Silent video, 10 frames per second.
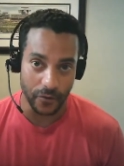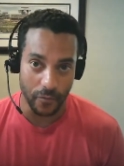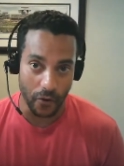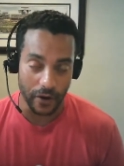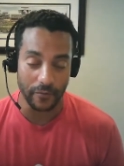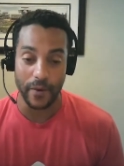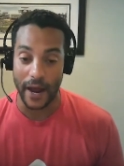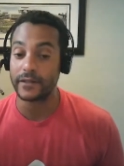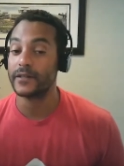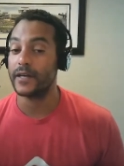reporting
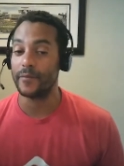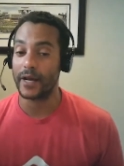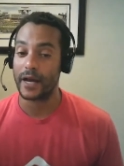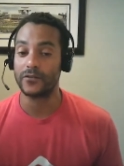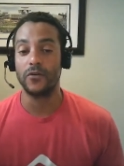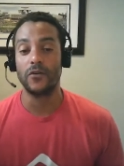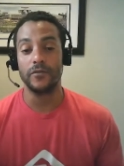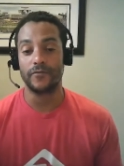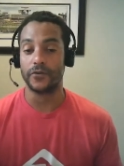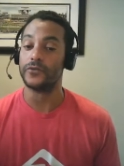back to the admin
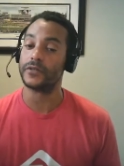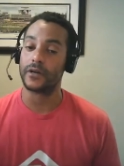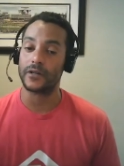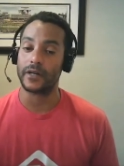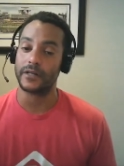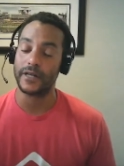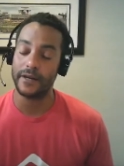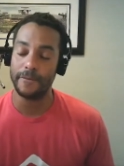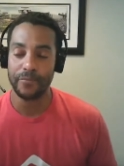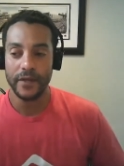console for you to start collecting data